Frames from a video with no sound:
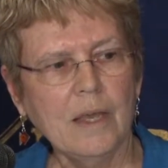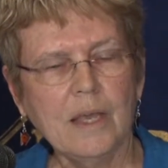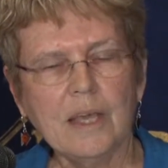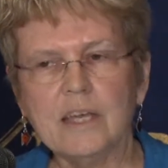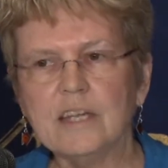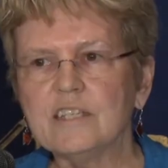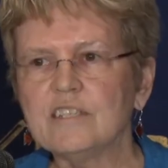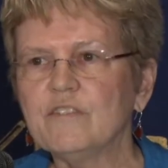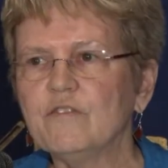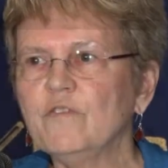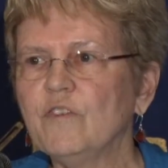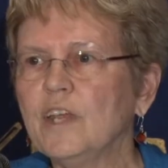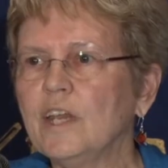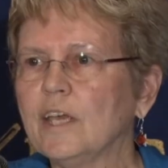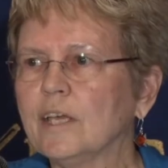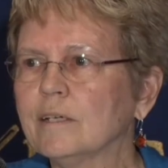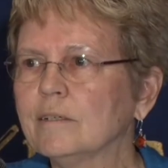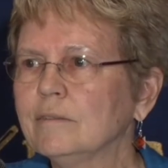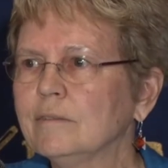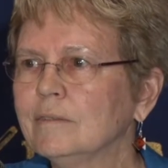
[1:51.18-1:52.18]
It is
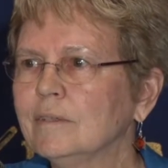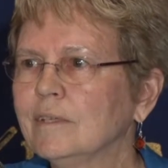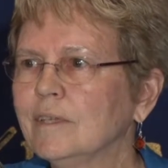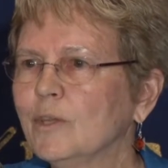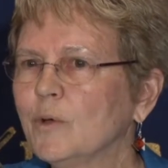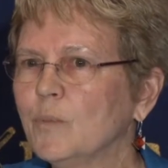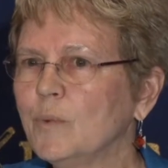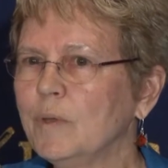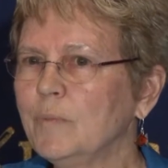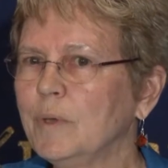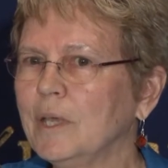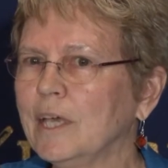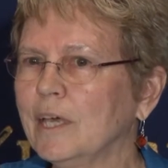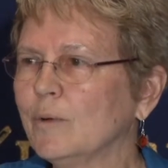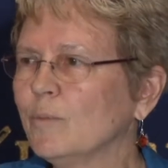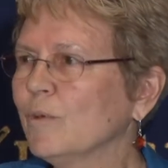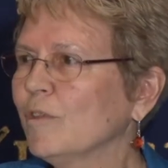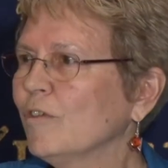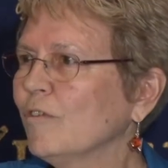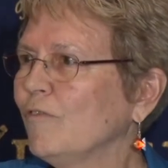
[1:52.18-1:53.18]
fitting that we
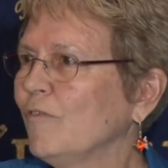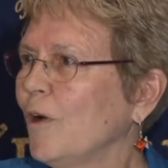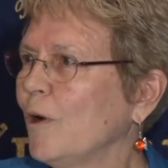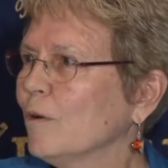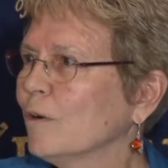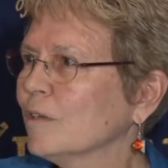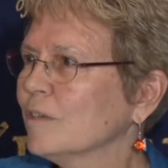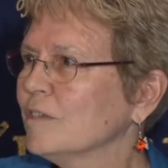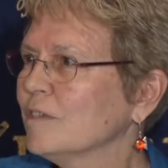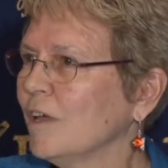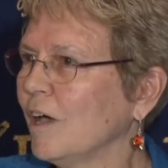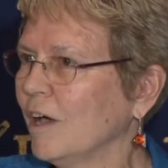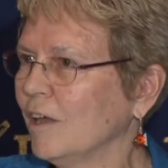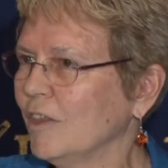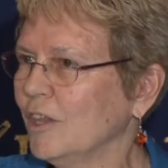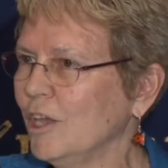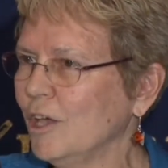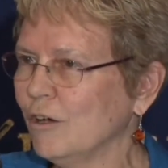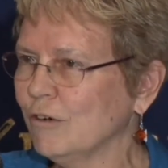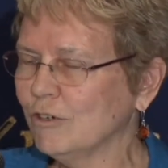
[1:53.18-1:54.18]
begin with a focus on
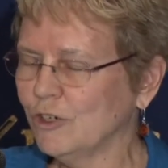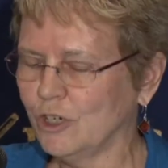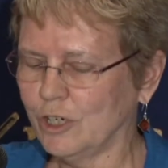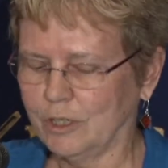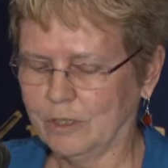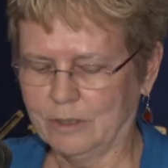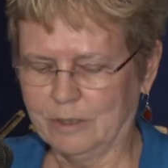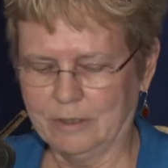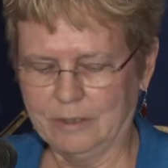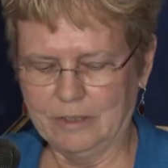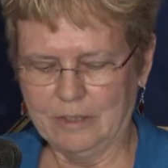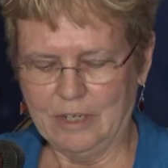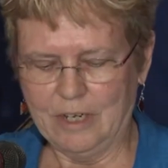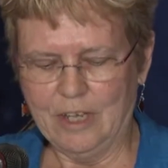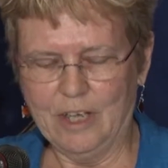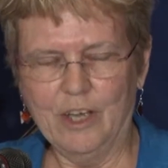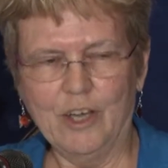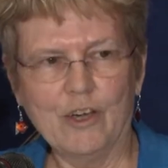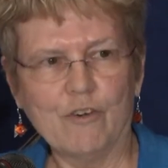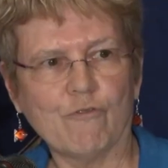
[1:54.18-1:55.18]
the ocean,
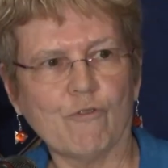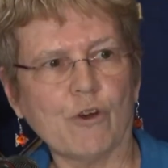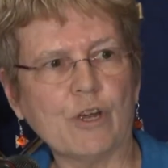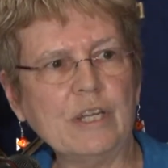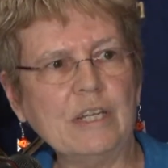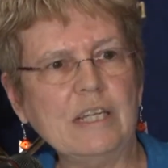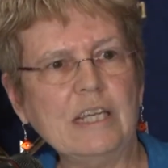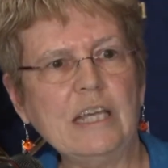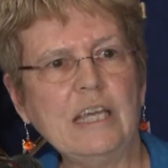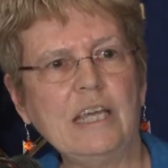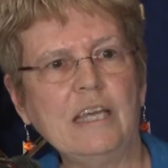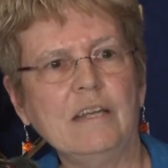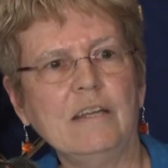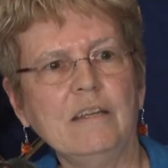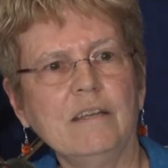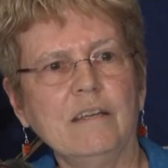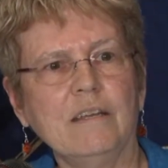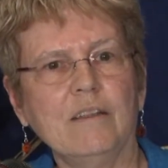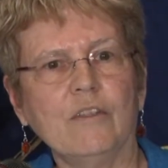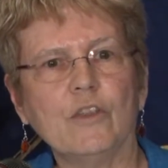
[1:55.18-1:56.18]
for indeed,
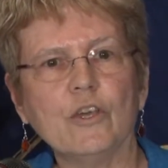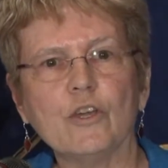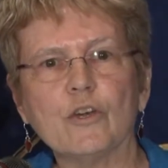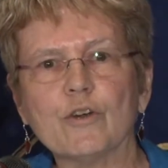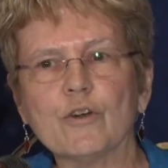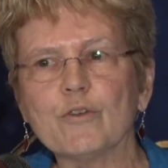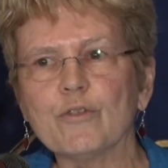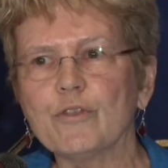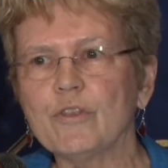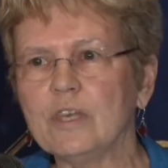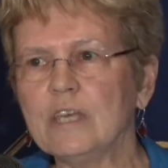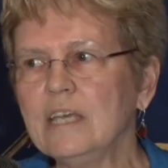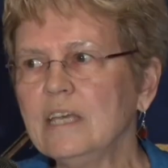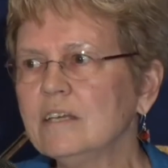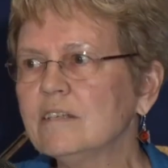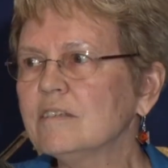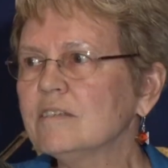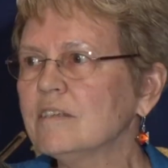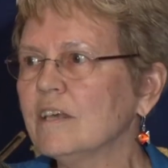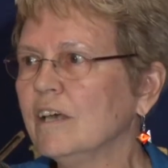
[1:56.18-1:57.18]
the Earth
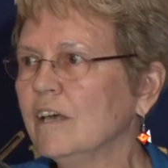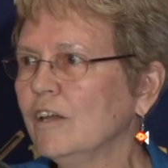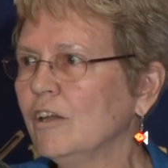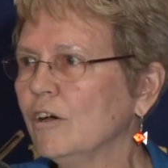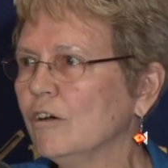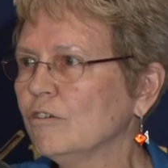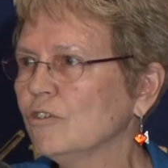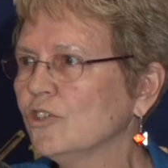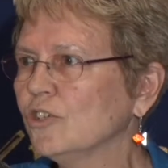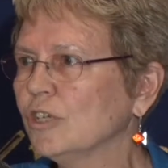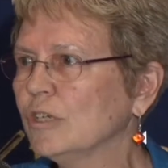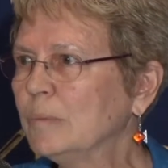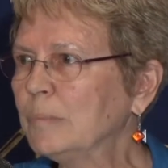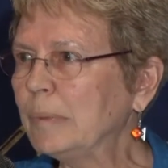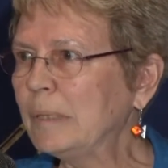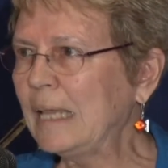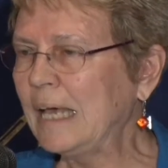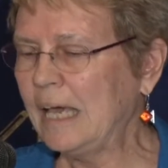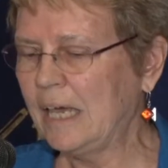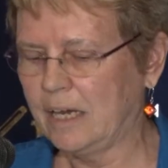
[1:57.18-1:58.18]
is an ocean
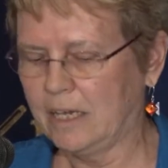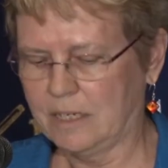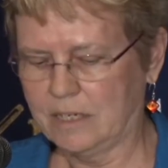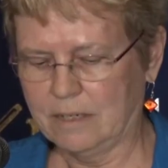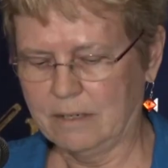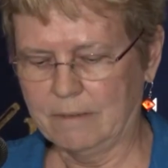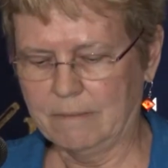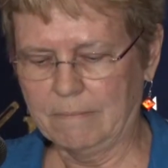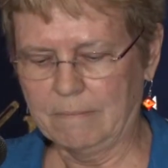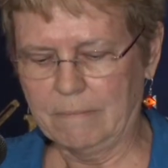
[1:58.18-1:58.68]
planet.